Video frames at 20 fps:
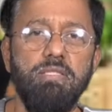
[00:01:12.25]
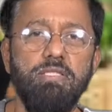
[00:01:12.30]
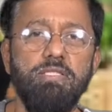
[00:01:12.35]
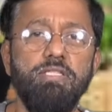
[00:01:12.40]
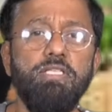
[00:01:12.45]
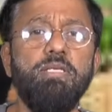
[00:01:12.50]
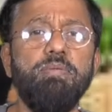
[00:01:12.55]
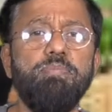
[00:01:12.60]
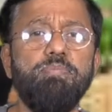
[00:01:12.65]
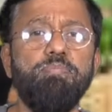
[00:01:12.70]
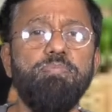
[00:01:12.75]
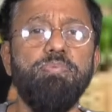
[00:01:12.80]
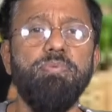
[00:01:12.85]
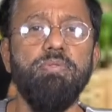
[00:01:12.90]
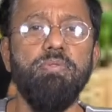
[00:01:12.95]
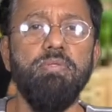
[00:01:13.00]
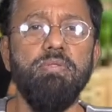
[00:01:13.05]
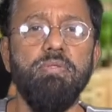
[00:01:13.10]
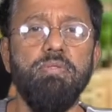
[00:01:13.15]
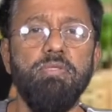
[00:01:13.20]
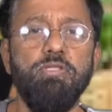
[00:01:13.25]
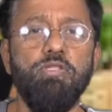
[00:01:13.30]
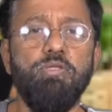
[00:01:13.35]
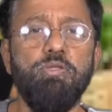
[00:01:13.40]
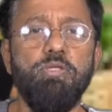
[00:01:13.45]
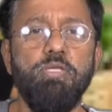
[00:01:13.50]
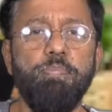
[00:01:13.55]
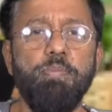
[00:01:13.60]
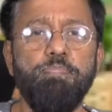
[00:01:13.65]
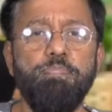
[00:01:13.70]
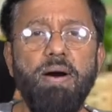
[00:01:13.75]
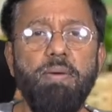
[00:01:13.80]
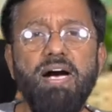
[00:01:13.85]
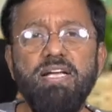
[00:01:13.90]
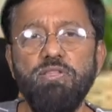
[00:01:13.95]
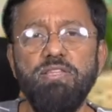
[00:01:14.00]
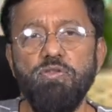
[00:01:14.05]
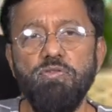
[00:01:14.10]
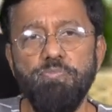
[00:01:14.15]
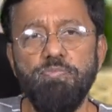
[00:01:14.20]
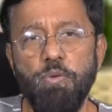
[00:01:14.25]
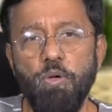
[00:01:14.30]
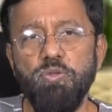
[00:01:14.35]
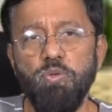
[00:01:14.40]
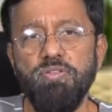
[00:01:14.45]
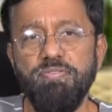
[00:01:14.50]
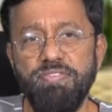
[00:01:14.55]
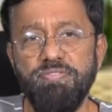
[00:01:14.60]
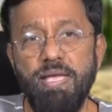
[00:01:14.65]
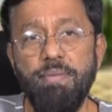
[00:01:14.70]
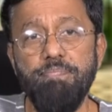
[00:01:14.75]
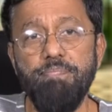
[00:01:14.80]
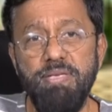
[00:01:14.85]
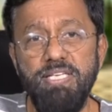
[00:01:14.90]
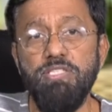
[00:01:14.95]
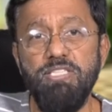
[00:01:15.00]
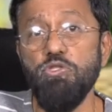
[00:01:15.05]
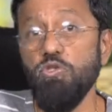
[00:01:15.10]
The, the path of both of them meet